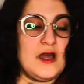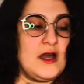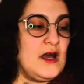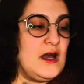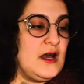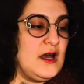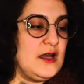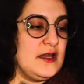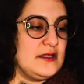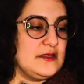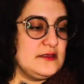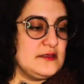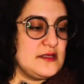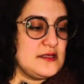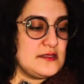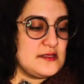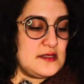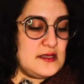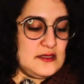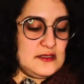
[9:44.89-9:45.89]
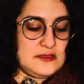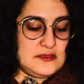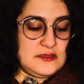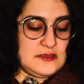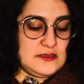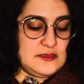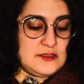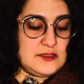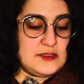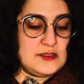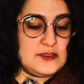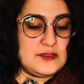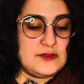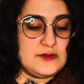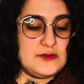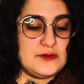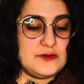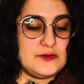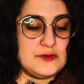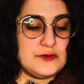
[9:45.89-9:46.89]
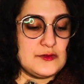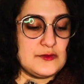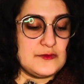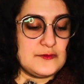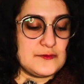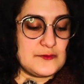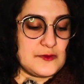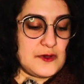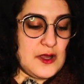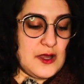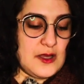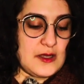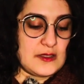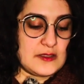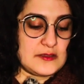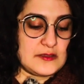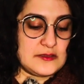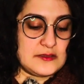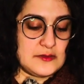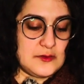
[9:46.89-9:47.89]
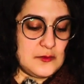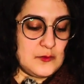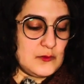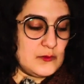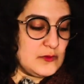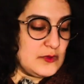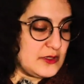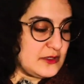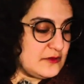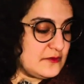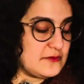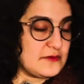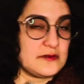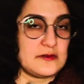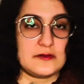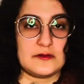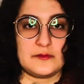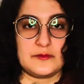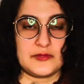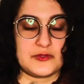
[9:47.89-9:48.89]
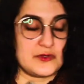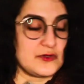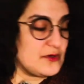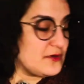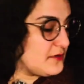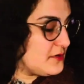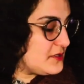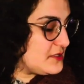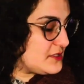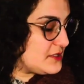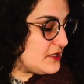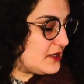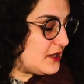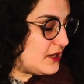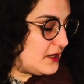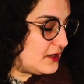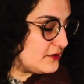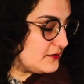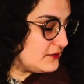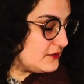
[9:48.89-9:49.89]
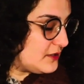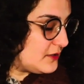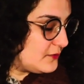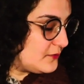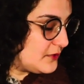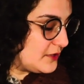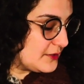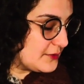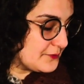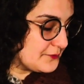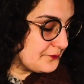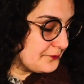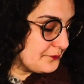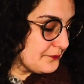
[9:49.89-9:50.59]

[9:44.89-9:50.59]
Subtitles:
I decided to frog whatever progress I had on that one